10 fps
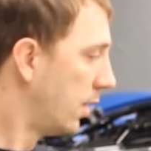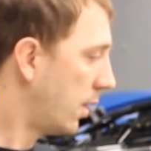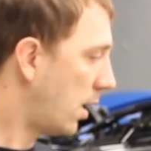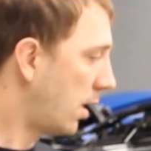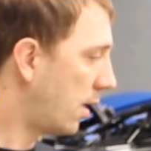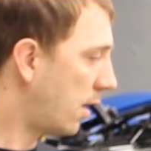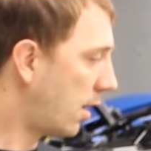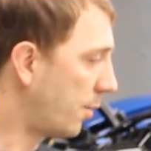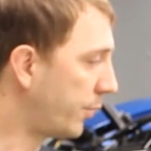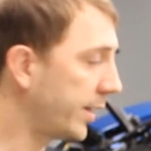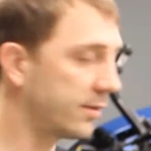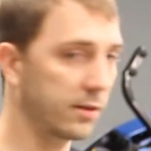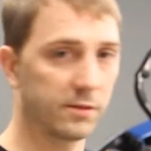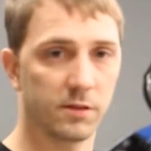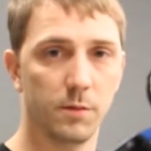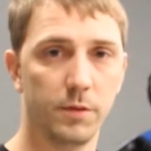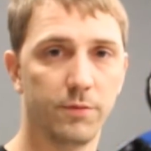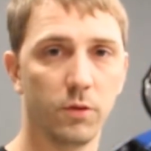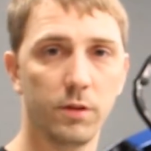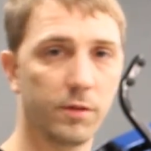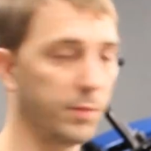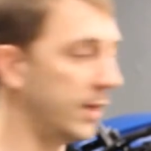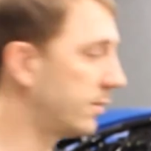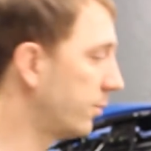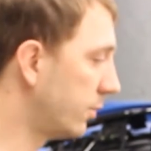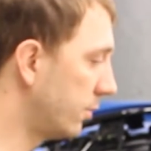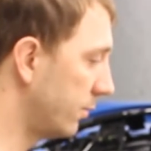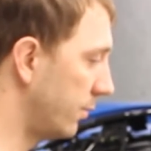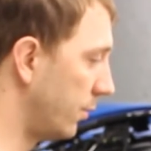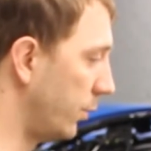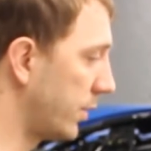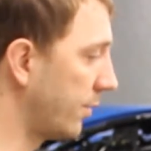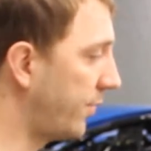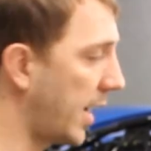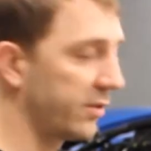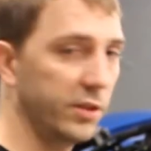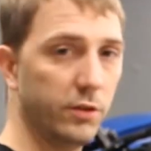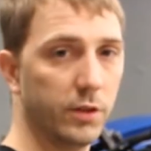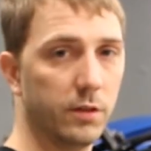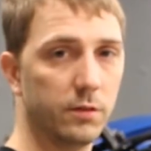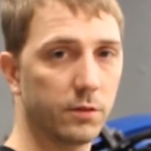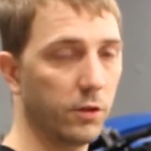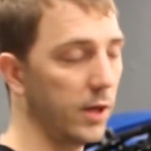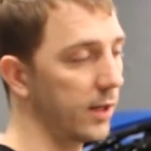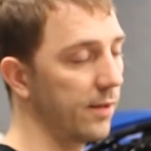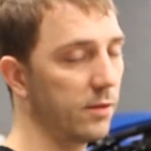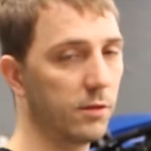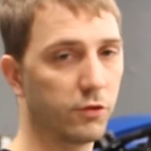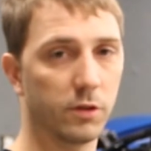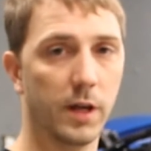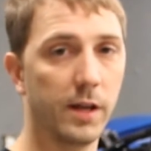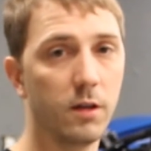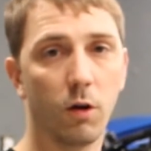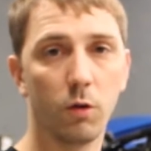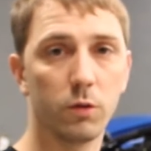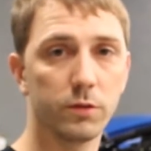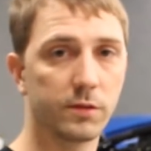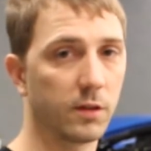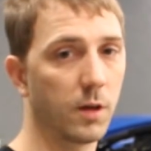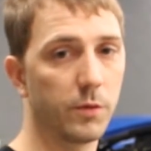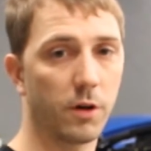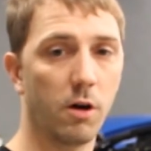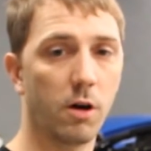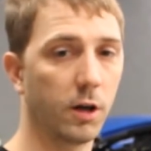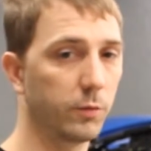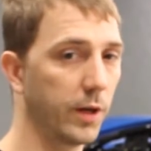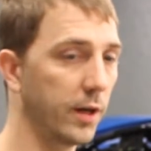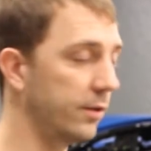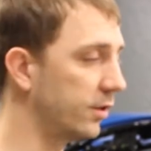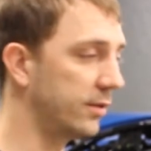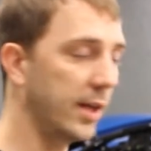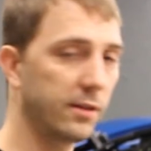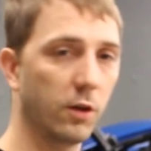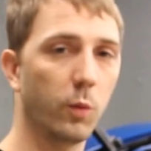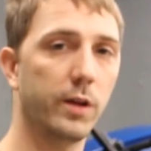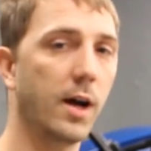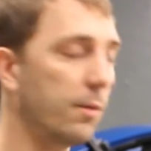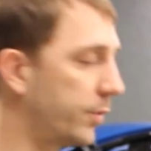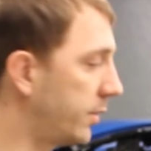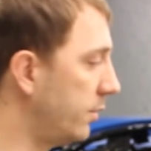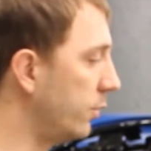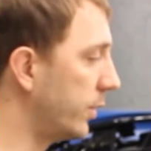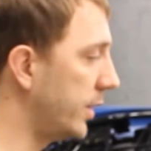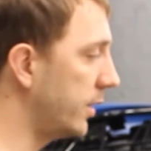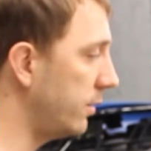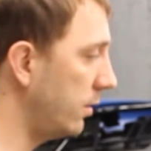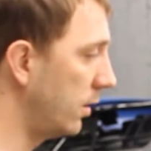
Our brake duct is going to be fully replaceable with the factory unit. So you're not going to have to drill any holes. It's going to come with all hardware. Just take the old one out, put the new one in.